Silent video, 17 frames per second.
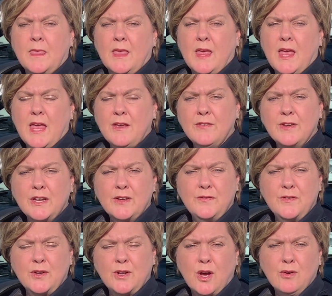Even if
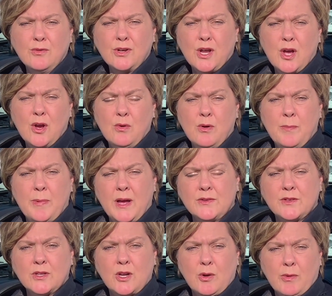you don't know
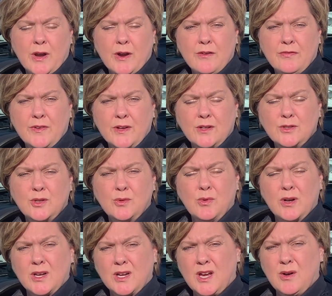about the career field you
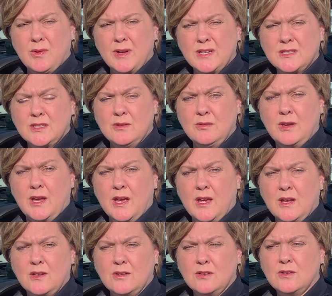want to go into
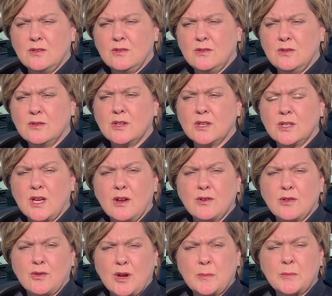yet, you could go to
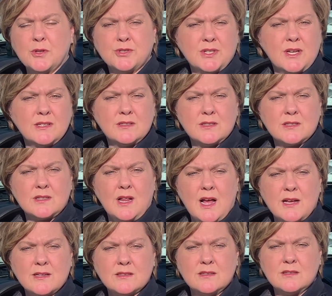the criminal justice
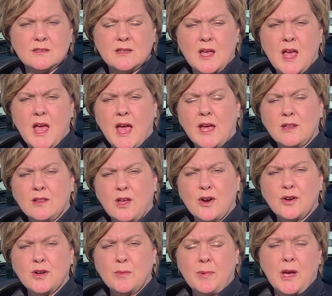classes and
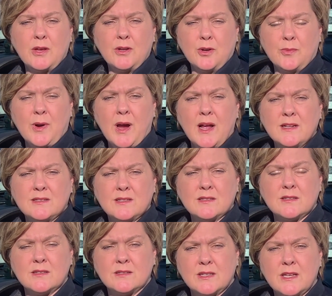learn about your rights
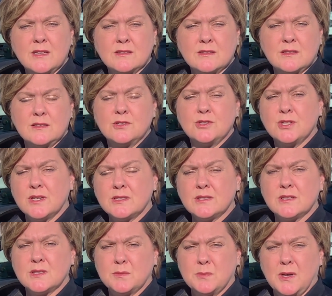as a citizen just
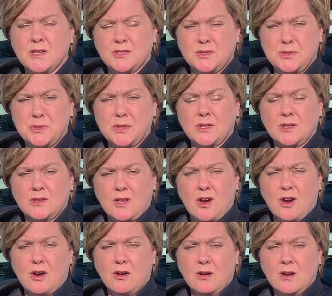as much as you could
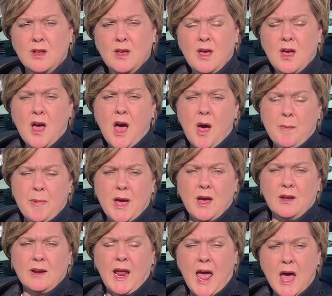learn
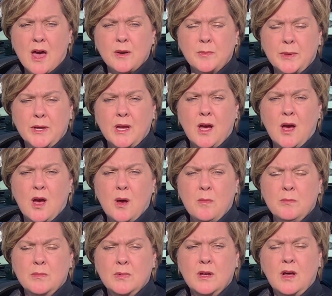about how to
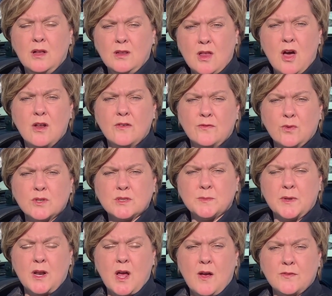become a law
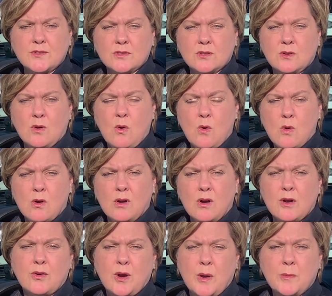enforcement officer or
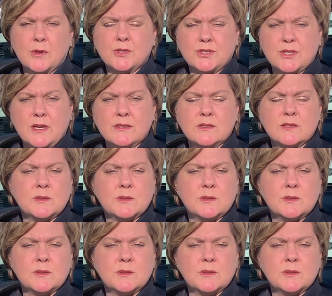a criminal justice